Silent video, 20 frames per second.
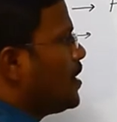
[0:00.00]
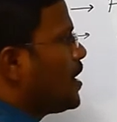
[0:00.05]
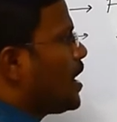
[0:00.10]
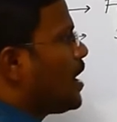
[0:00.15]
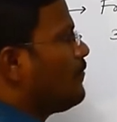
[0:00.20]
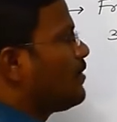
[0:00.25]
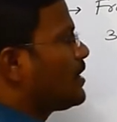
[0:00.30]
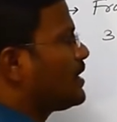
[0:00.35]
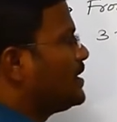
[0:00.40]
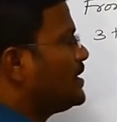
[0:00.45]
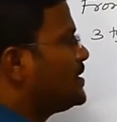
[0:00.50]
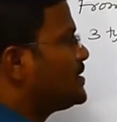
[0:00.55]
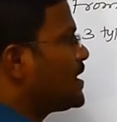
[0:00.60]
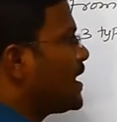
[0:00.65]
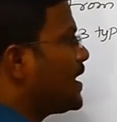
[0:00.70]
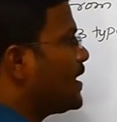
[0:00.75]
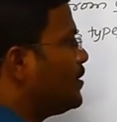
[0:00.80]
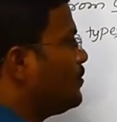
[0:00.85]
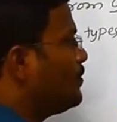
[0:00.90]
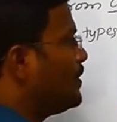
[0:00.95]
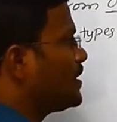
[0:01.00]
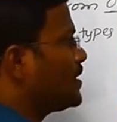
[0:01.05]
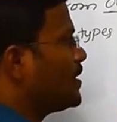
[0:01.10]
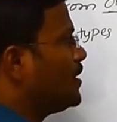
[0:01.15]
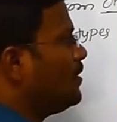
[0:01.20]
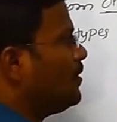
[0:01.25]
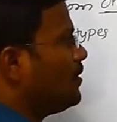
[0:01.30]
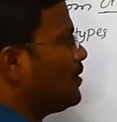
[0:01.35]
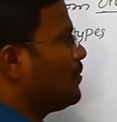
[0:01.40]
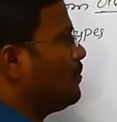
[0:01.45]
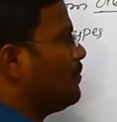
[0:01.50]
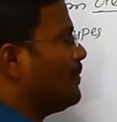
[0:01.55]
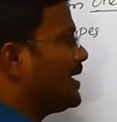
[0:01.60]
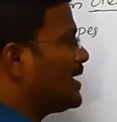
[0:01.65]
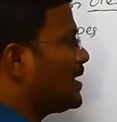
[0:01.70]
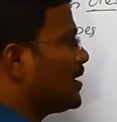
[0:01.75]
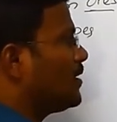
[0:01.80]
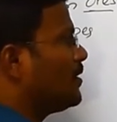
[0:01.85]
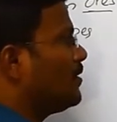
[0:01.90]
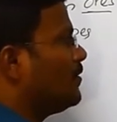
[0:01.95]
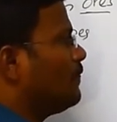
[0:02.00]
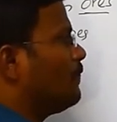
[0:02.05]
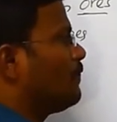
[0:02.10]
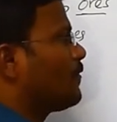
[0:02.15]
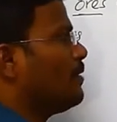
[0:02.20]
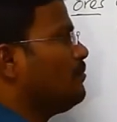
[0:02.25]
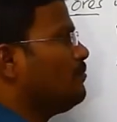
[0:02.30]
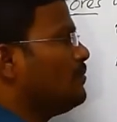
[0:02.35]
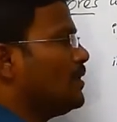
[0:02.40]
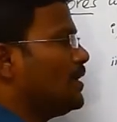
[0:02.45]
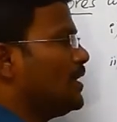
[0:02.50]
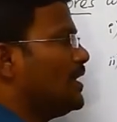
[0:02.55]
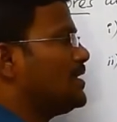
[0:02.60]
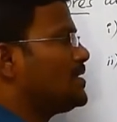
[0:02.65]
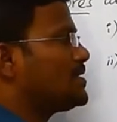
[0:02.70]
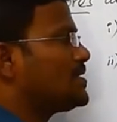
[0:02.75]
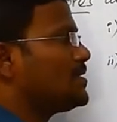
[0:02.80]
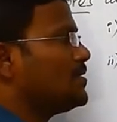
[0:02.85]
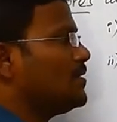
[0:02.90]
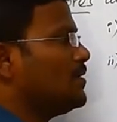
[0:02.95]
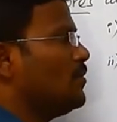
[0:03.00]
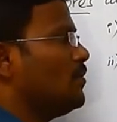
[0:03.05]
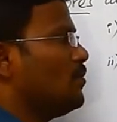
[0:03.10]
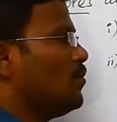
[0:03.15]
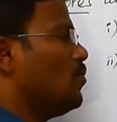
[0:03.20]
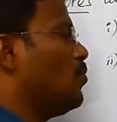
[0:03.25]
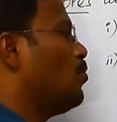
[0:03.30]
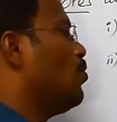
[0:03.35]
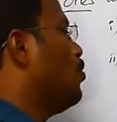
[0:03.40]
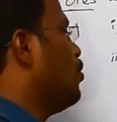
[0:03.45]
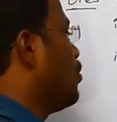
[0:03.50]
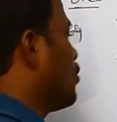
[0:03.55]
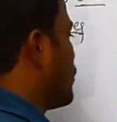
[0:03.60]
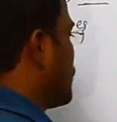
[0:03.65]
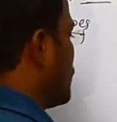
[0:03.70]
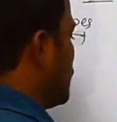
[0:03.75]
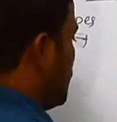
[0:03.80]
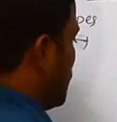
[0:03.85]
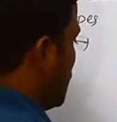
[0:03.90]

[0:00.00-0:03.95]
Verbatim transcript: our desired metal metal from its ore.